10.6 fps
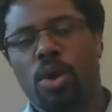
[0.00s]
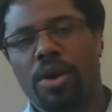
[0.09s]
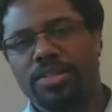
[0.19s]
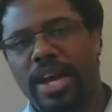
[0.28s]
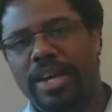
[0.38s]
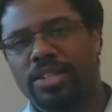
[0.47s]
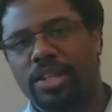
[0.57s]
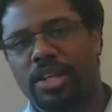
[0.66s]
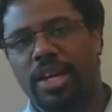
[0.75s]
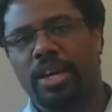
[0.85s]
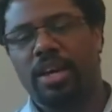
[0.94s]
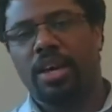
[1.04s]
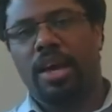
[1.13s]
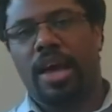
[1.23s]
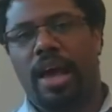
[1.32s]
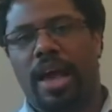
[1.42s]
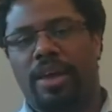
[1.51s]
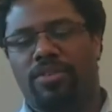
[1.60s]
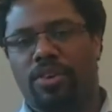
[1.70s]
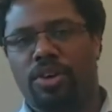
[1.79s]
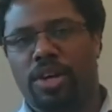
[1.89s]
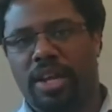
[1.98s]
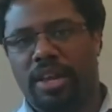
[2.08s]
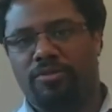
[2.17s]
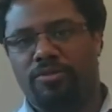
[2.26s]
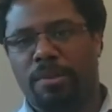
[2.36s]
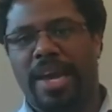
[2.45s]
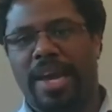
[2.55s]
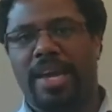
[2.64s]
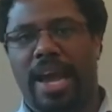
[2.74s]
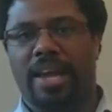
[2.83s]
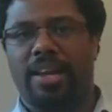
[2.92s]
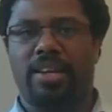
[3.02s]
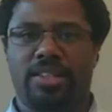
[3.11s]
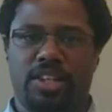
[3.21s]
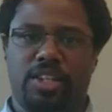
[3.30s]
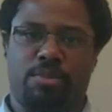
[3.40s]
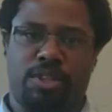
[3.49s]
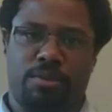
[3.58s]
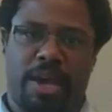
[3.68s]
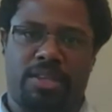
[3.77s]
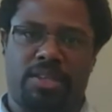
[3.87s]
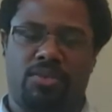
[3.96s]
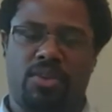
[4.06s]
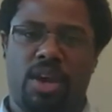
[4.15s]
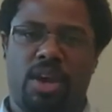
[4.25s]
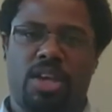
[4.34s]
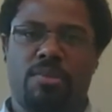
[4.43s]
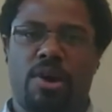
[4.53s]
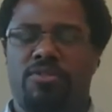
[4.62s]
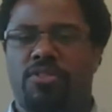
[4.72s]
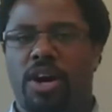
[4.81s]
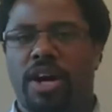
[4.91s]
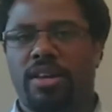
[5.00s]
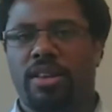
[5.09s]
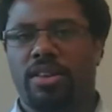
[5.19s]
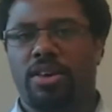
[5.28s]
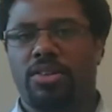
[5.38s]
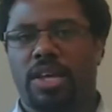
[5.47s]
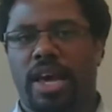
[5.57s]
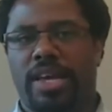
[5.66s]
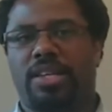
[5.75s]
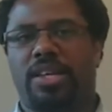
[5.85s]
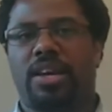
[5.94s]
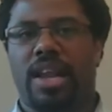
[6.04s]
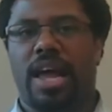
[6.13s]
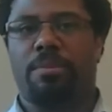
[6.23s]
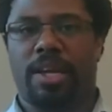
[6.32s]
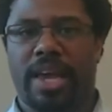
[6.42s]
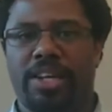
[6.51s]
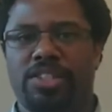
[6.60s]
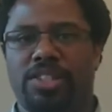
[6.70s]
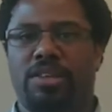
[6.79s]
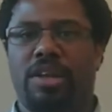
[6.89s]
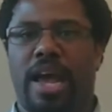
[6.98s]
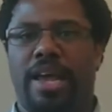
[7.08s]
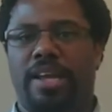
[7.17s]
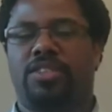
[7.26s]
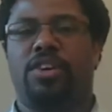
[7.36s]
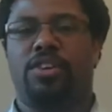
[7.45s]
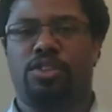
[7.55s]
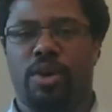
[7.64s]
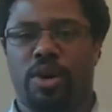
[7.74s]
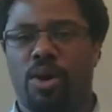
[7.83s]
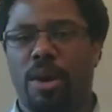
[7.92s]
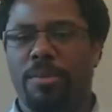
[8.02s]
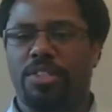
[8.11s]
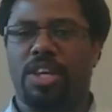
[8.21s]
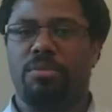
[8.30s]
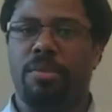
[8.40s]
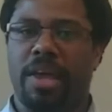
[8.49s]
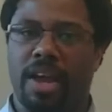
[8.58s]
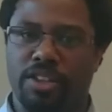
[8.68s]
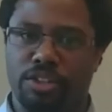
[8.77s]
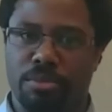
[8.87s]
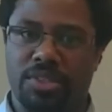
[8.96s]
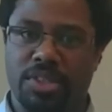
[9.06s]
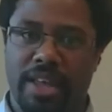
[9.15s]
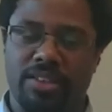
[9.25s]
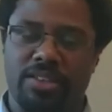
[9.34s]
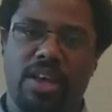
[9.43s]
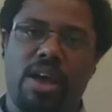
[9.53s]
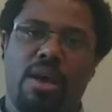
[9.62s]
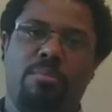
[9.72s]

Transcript: Whereas actually, uh, if you look at it from a analytics perspective, you might find that a single application and its functional requirements can be met 100%,